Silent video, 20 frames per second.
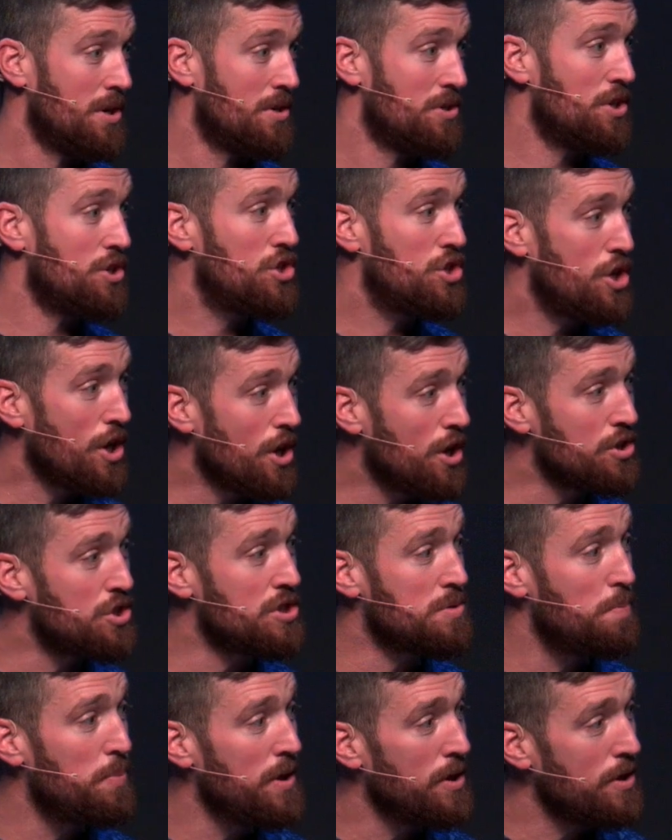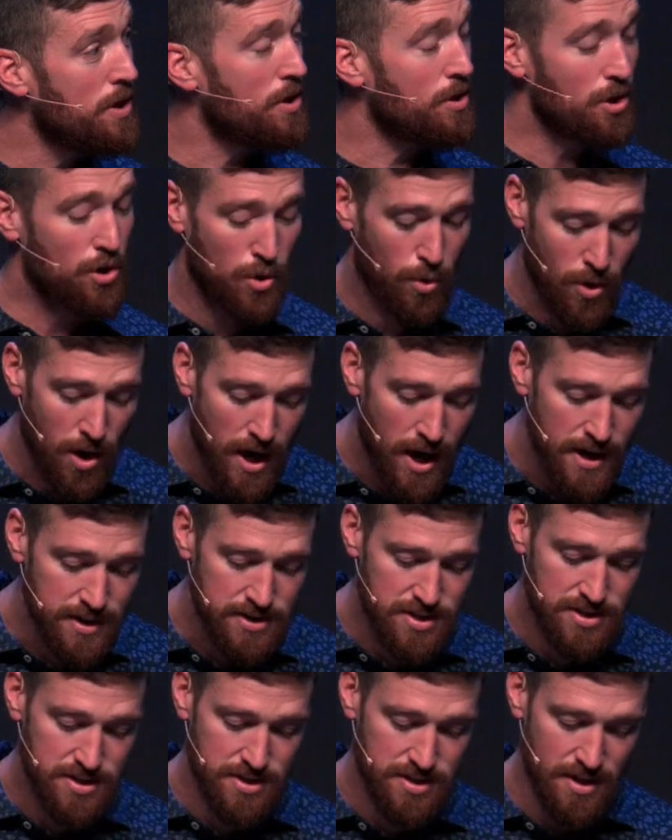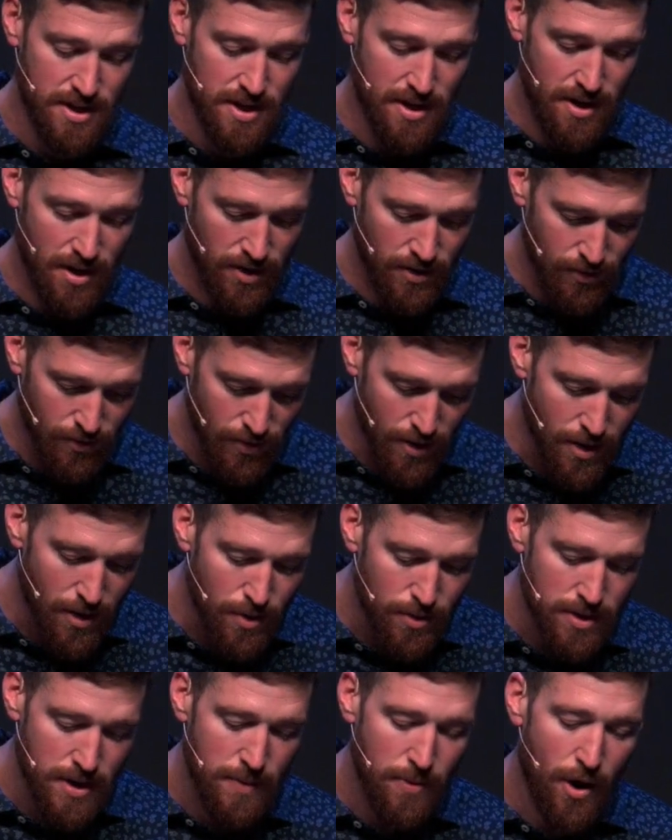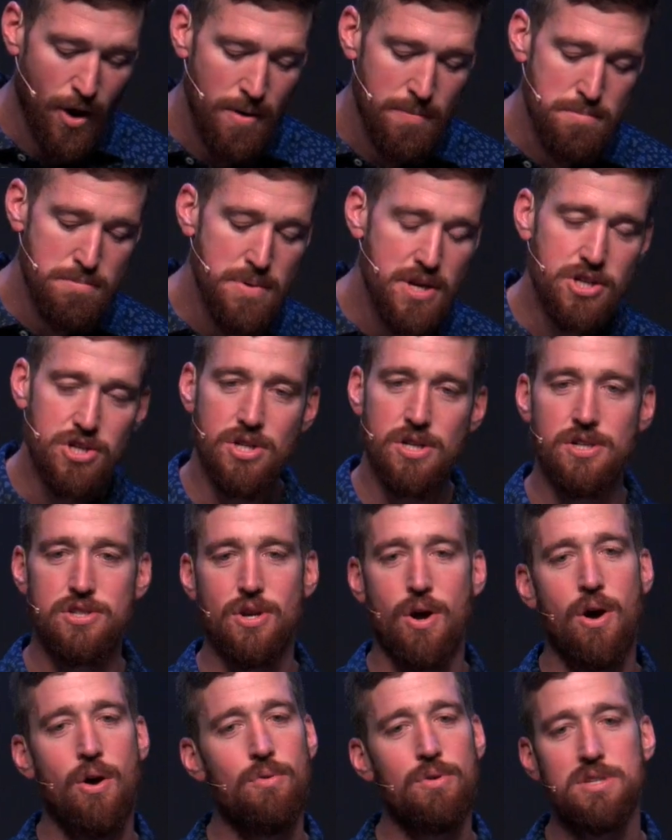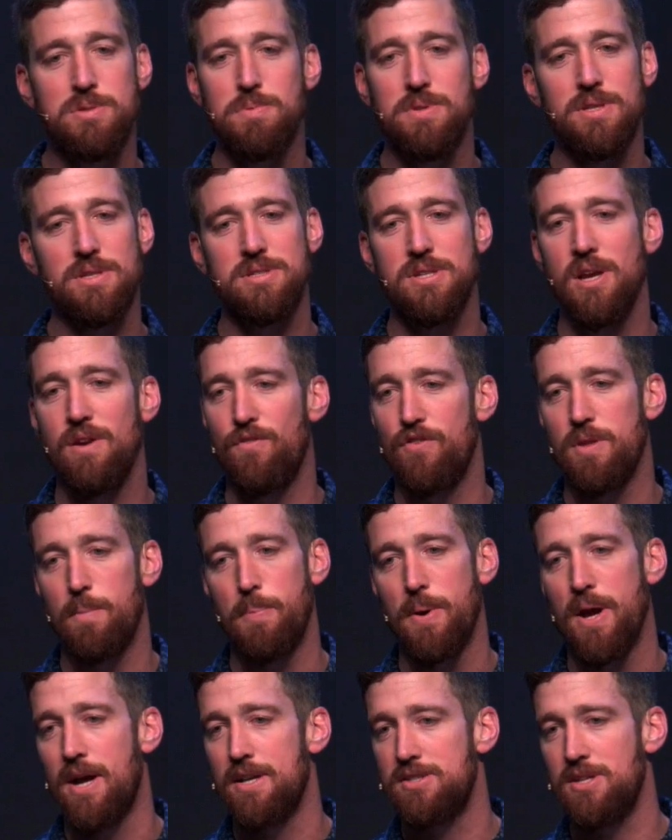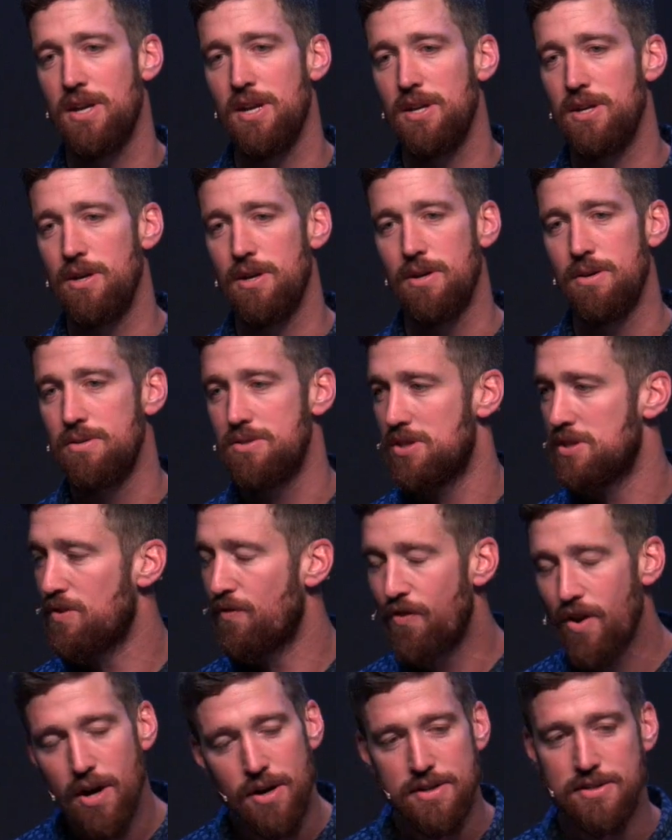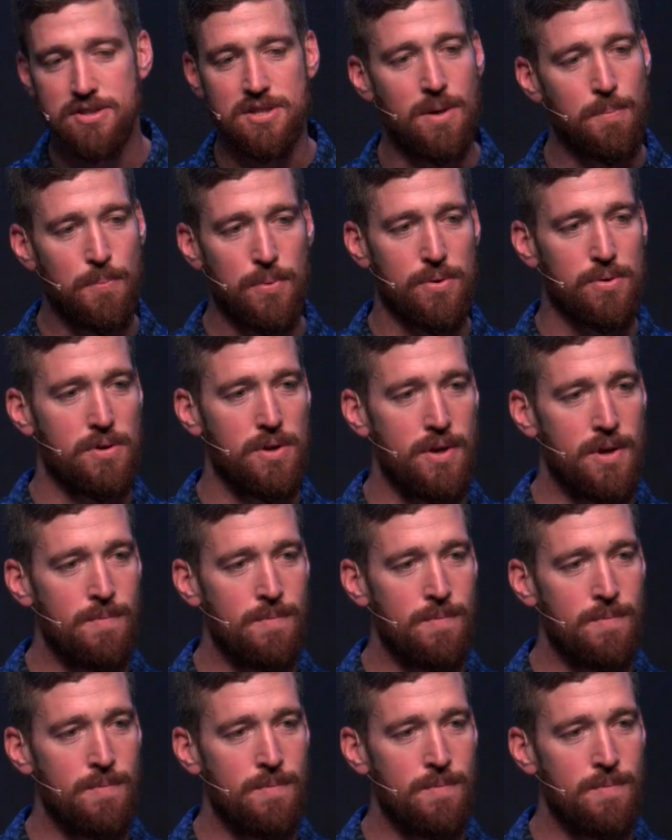The church is built on Christ alone, and our mission has always been the same for the past eight years. It's very simple.